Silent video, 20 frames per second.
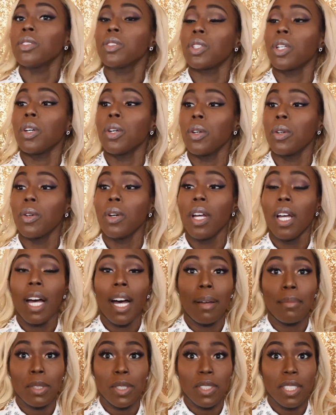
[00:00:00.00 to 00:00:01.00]
So
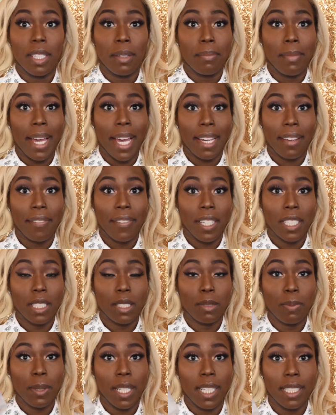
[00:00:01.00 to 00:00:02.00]
I'm using MAC
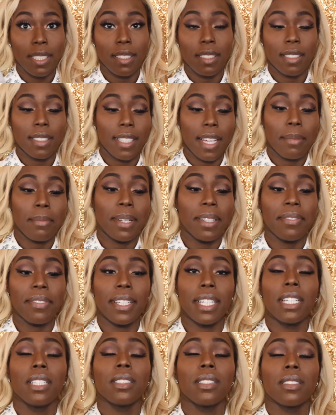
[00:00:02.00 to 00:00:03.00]
Fix Plus to set my
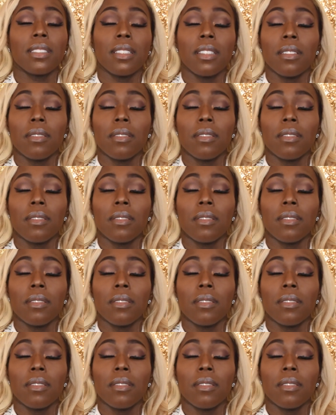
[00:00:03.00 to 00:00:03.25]
face.